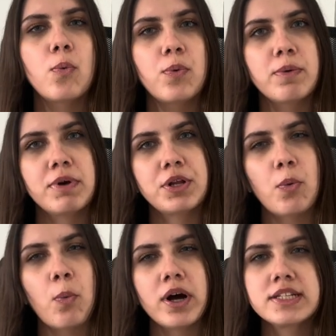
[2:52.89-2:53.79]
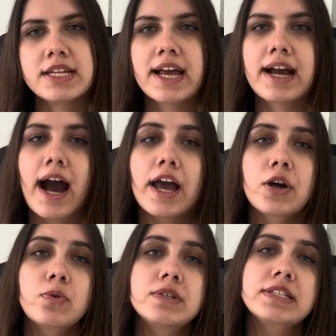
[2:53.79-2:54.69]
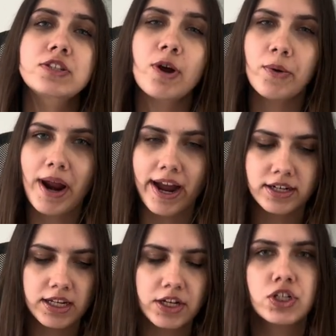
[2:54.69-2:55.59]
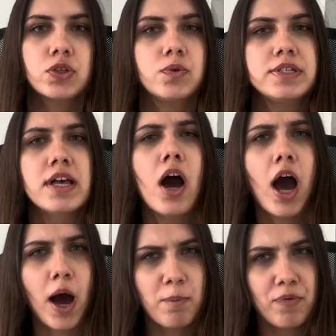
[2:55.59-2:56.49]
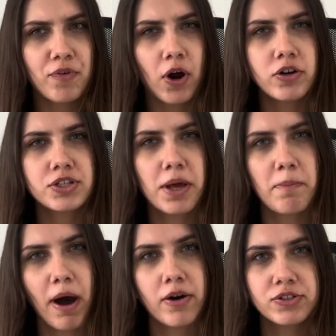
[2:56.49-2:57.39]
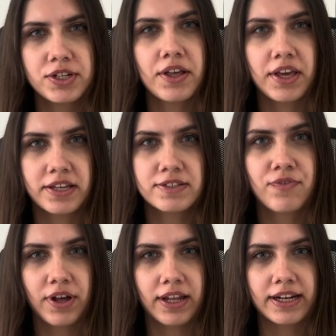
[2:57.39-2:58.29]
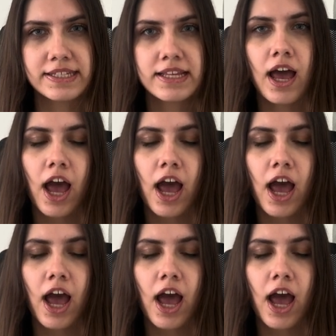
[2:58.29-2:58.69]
women want a guy who is direct and who is upfront about his feelings,